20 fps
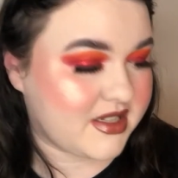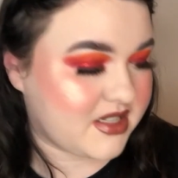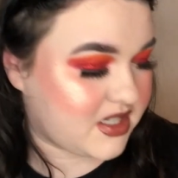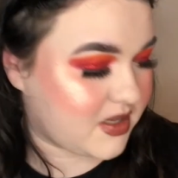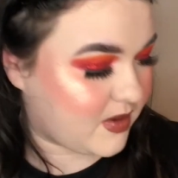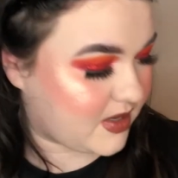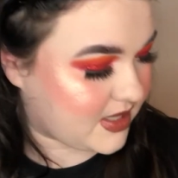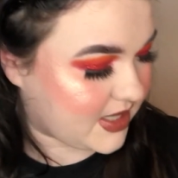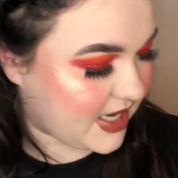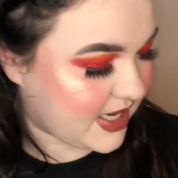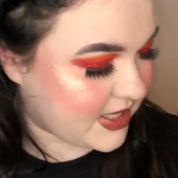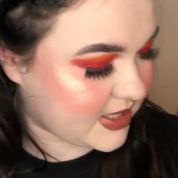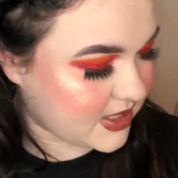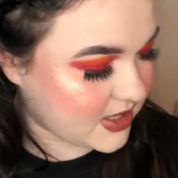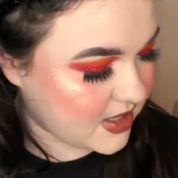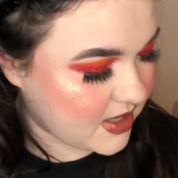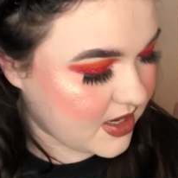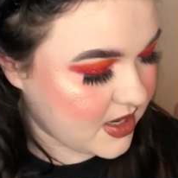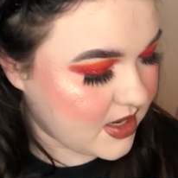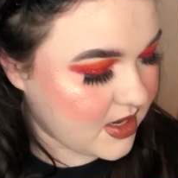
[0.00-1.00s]
So I
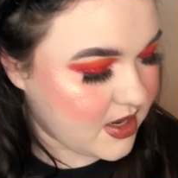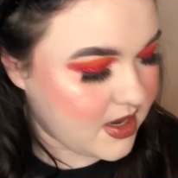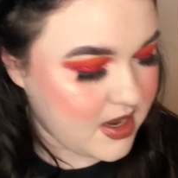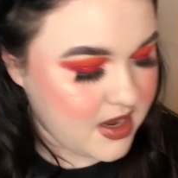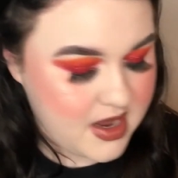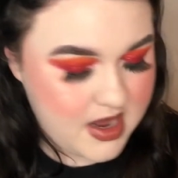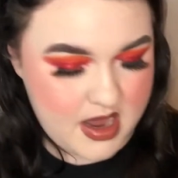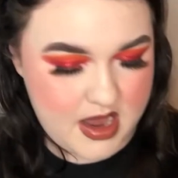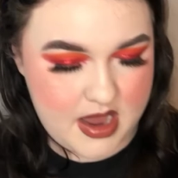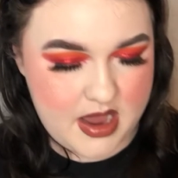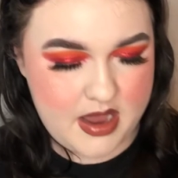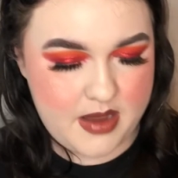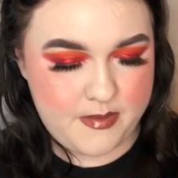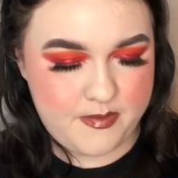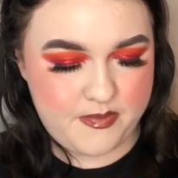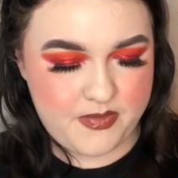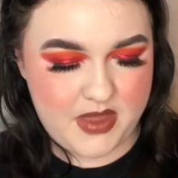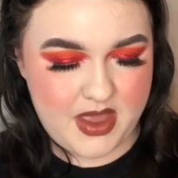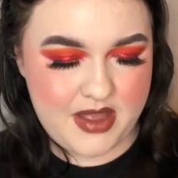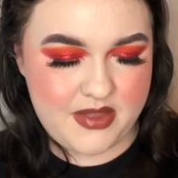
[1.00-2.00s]
did.
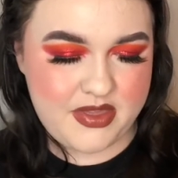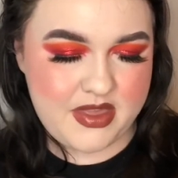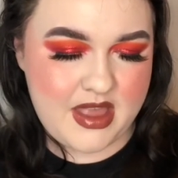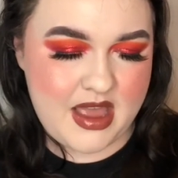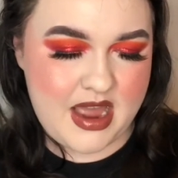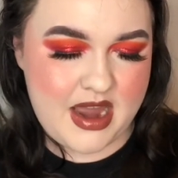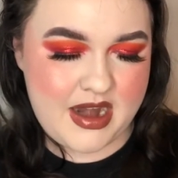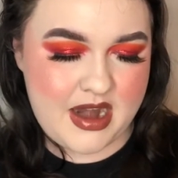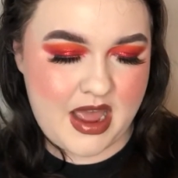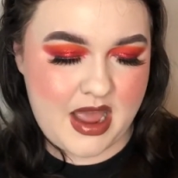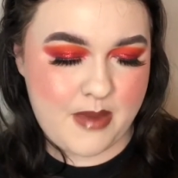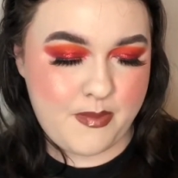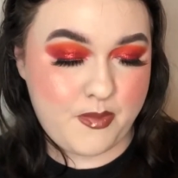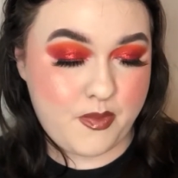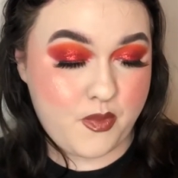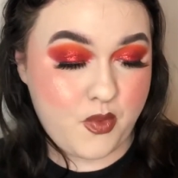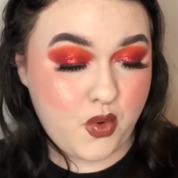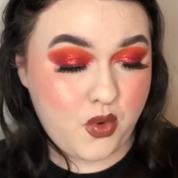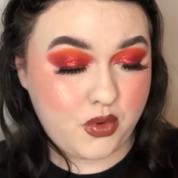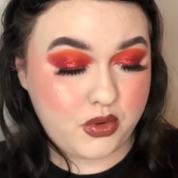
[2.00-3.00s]
And then I
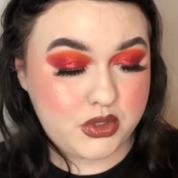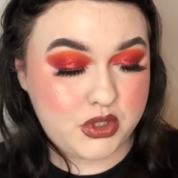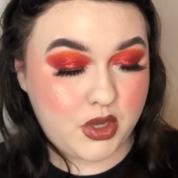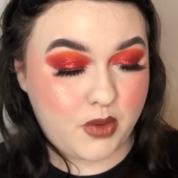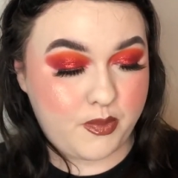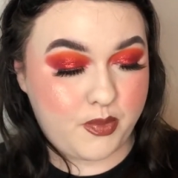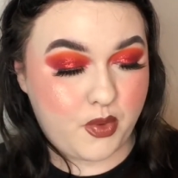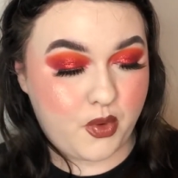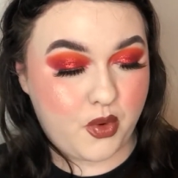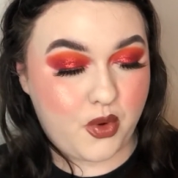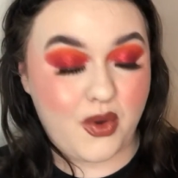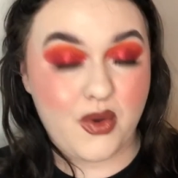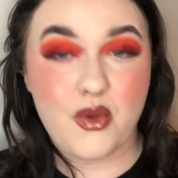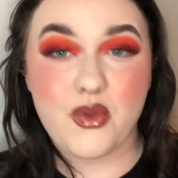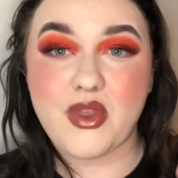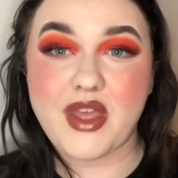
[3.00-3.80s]
also bought